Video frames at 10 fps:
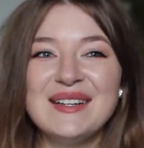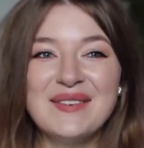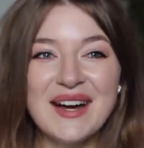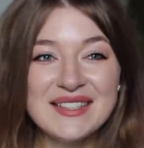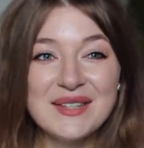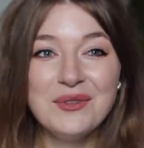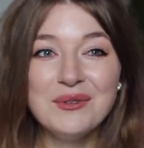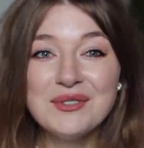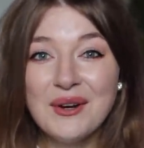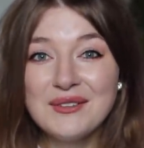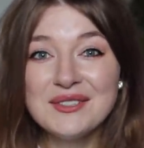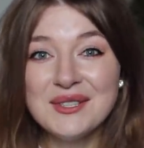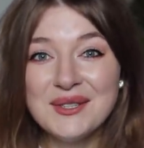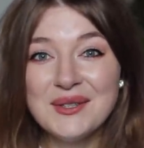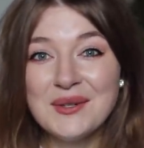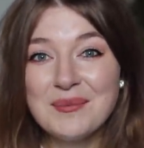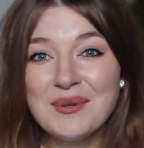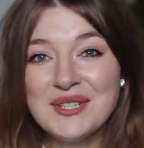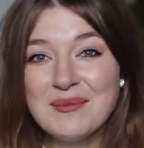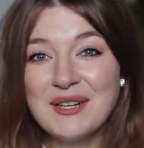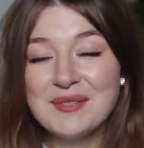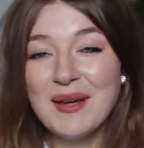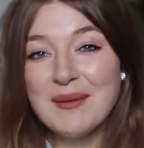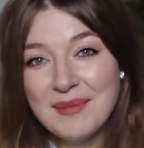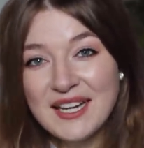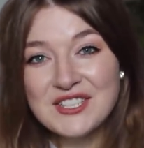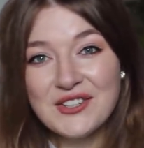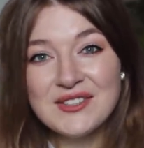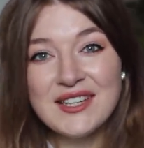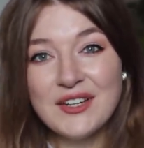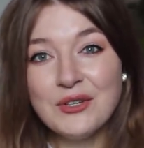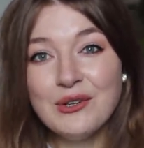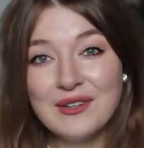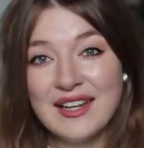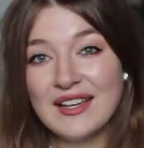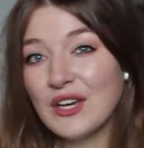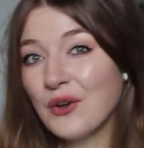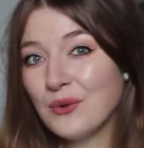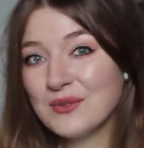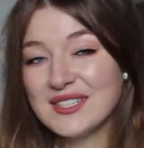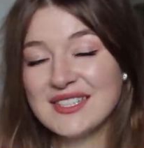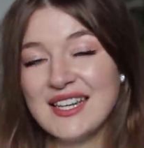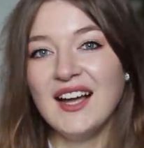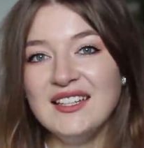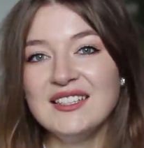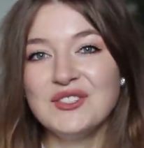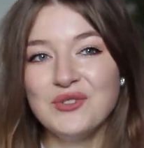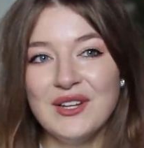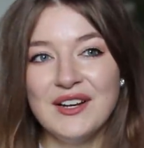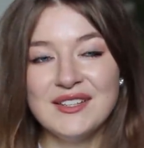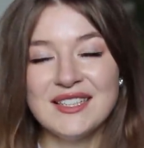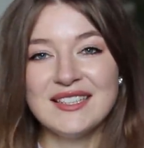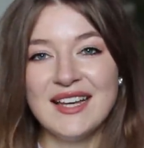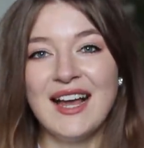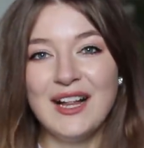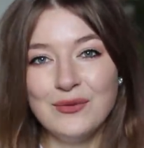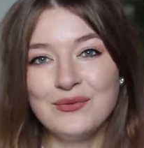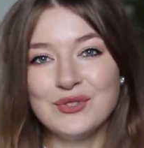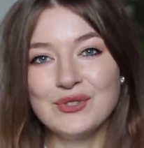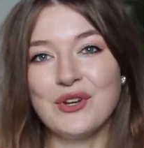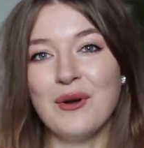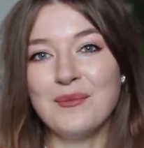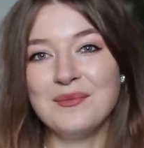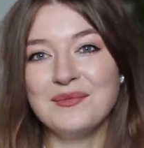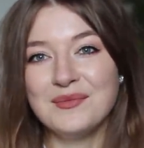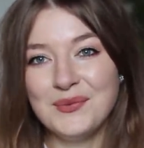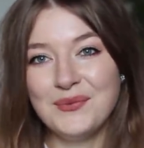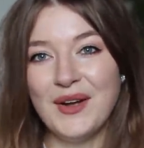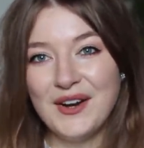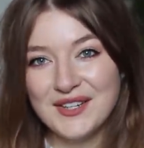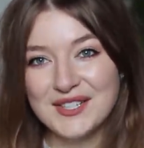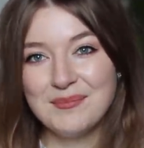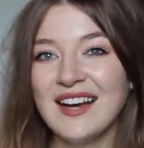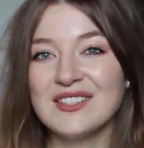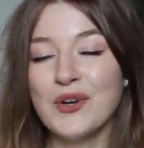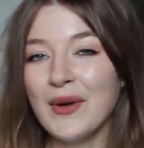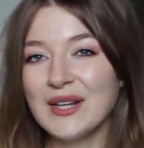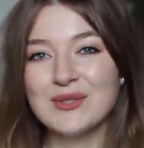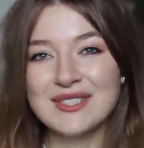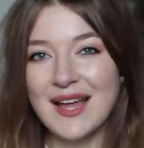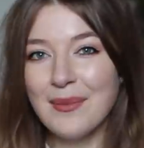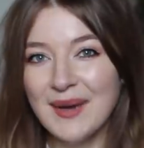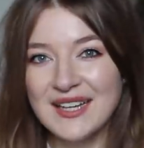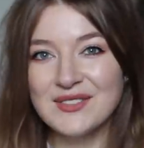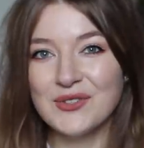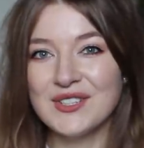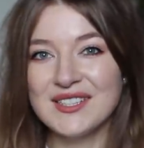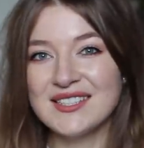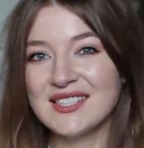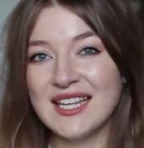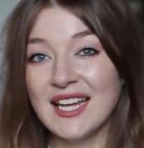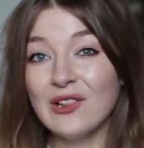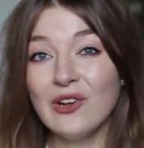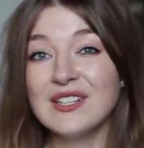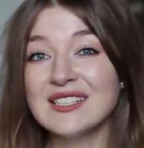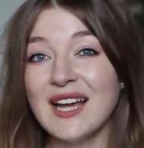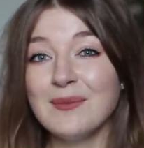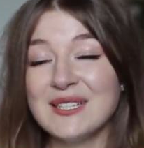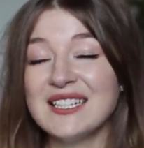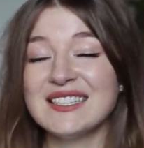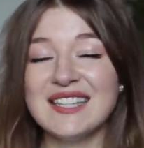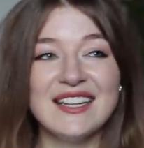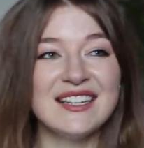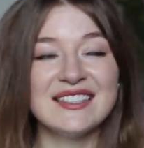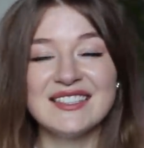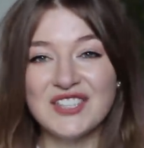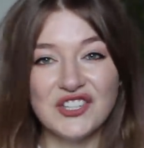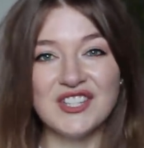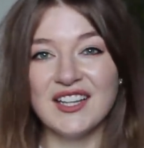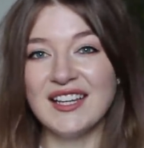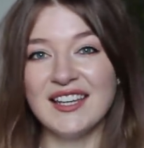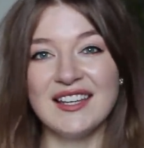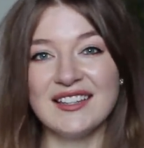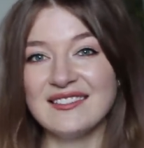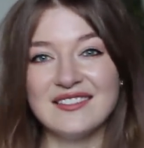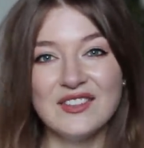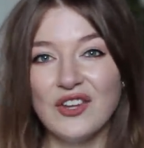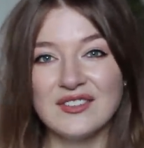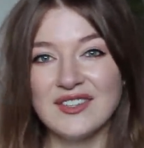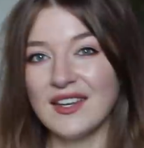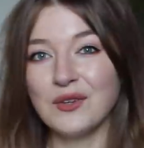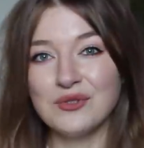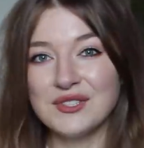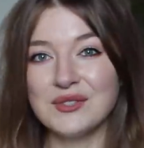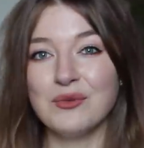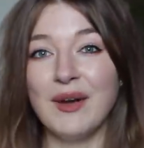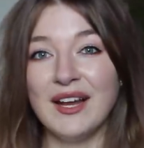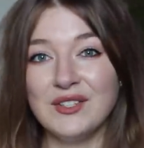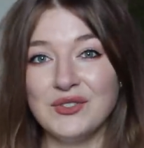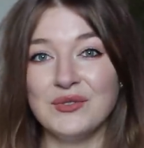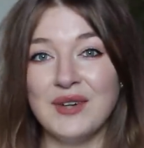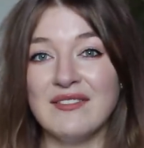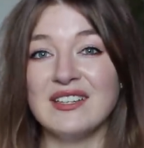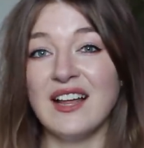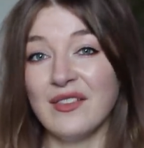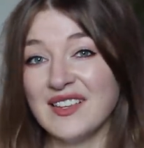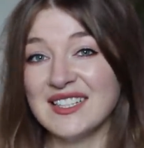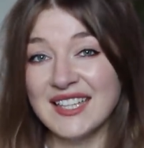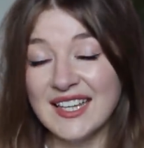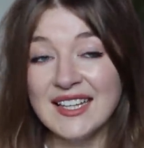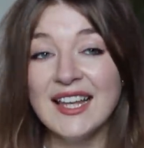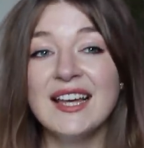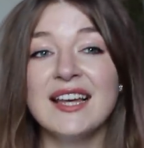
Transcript: um, and if you don't you're pretty much being picked on that you look like a ghost. I needed to learn that health should come first and going to sunbeds or staying long times in the sun is certainly not a good way to have a healthy skin.